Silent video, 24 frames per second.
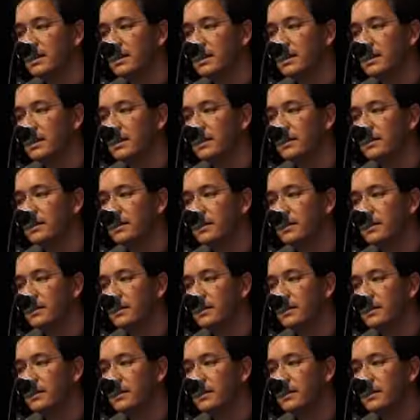And
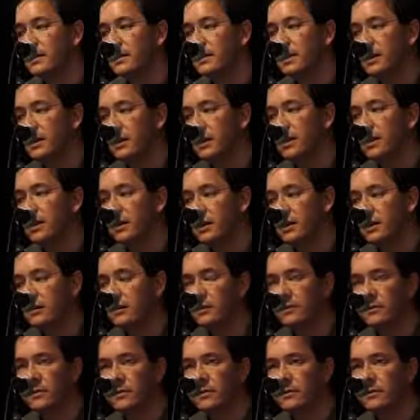I
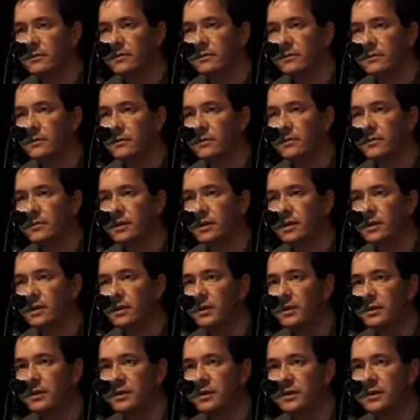look at film a
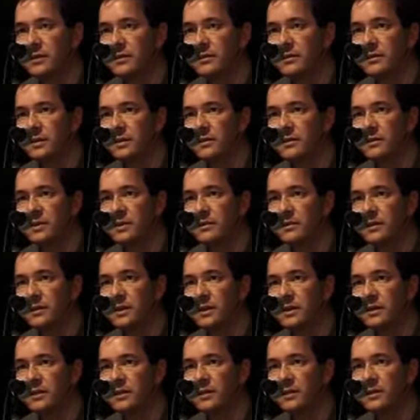lot. Sometimes it
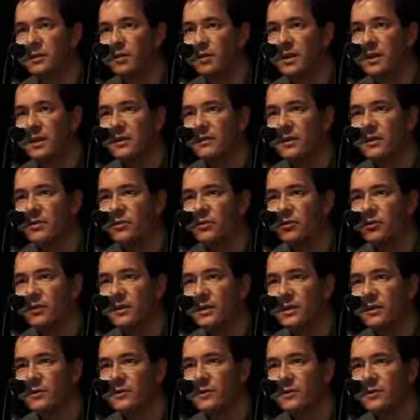gets in the way of
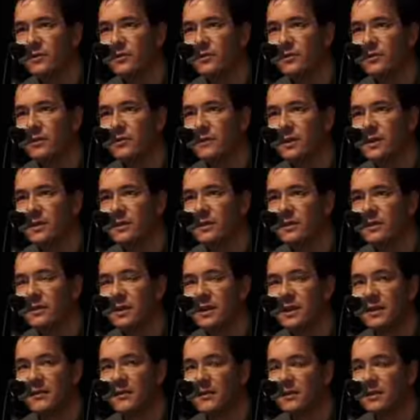enjoying a film, the fact that
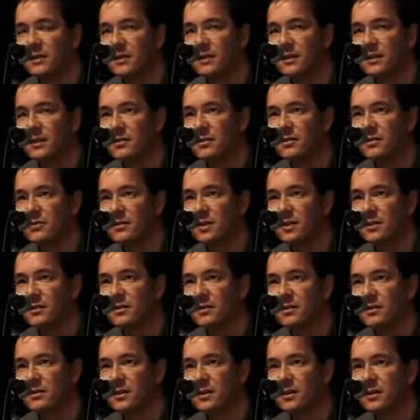I have to deconstruct
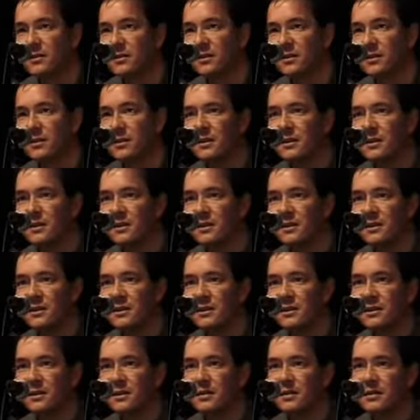it
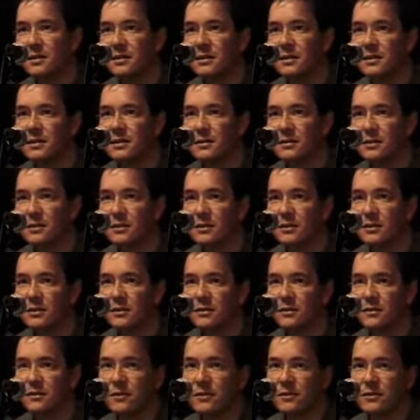and look at
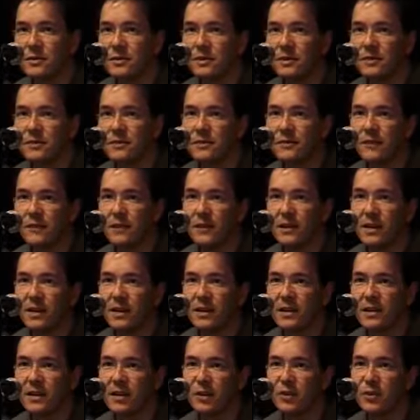it from
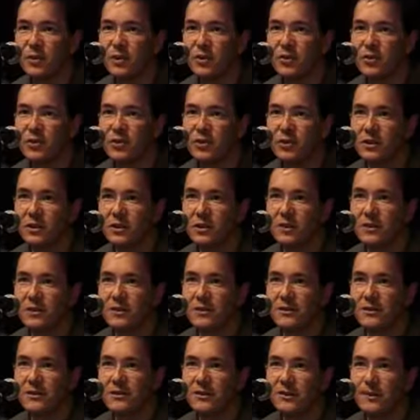an image
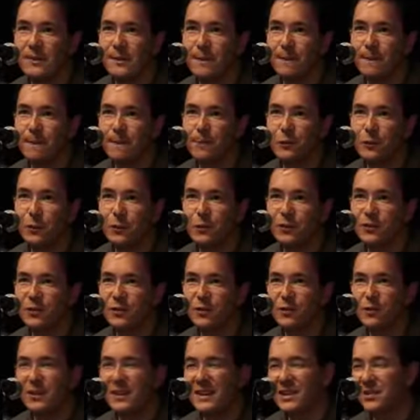point of
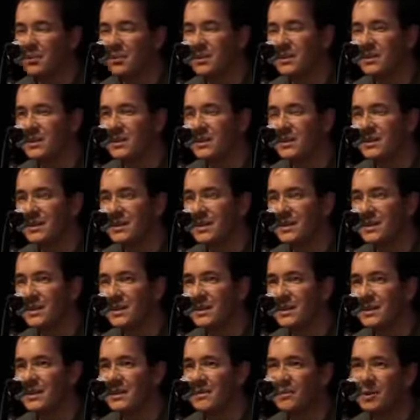view. And they should have done that
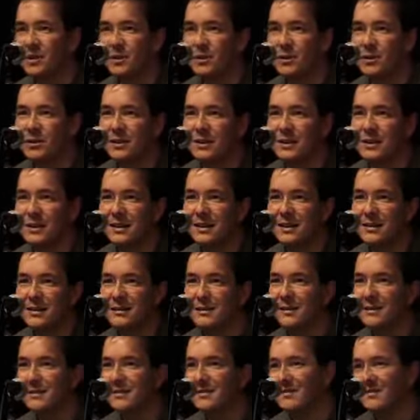cut a bit earlier
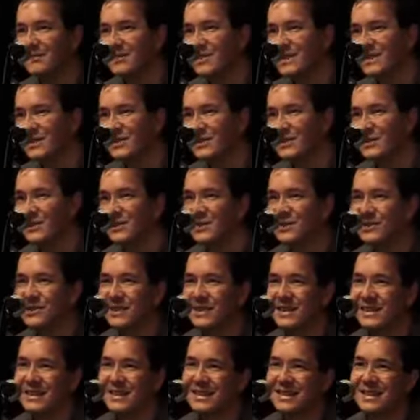and that sort of
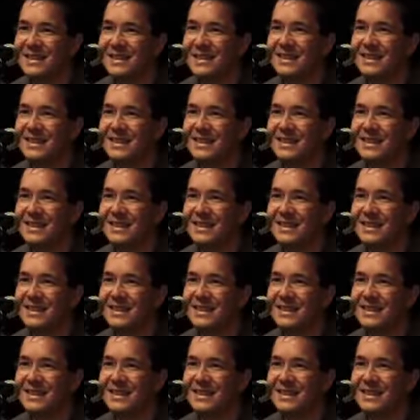thing.